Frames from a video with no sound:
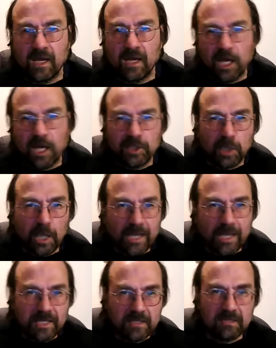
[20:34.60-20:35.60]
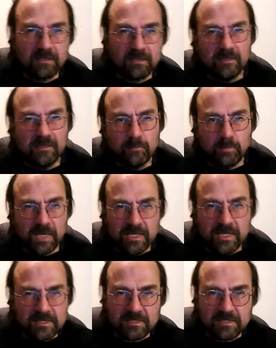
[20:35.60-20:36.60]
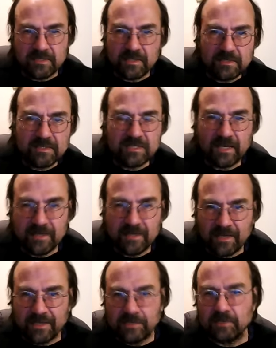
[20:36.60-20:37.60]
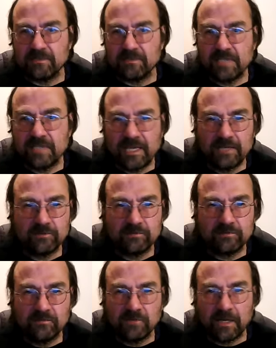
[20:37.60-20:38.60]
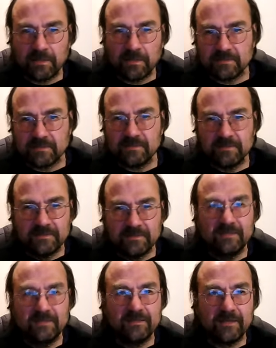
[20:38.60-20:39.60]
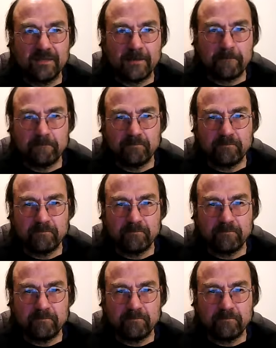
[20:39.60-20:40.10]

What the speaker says: unlike bees, as I understand it, I can't see in ultraviolet. Our